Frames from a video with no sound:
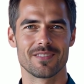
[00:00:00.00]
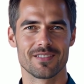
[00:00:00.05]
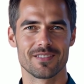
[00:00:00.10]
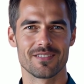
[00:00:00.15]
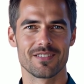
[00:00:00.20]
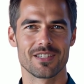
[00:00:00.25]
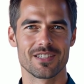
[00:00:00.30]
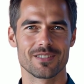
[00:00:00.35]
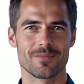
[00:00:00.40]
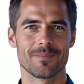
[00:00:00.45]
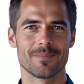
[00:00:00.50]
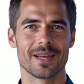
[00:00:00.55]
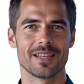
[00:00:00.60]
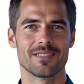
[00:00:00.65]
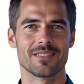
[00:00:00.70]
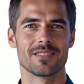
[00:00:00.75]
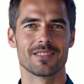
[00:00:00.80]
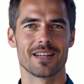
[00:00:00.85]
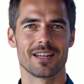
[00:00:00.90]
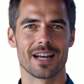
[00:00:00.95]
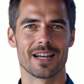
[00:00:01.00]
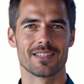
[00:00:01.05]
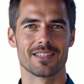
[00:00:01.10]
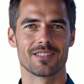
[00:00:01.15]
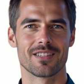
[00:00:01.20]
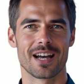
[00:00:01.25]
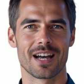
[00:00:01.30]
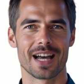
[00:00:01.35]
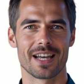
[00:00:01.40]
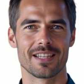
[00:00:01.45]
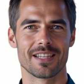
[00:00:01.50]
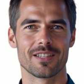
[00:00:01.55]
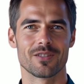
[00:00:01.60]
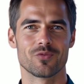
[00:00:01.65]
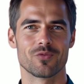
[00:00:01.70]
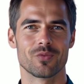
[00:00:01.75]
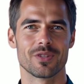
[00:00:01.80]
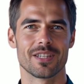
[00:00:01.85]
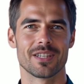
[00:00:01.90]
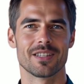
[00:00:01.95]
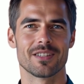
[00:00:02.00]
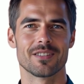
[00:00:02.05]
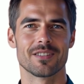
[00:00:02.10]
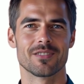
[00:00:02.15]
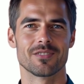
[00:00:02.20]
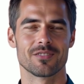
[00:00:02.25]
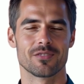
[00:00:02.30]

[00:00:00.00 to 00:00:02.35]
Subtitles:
Dispenza has guided readers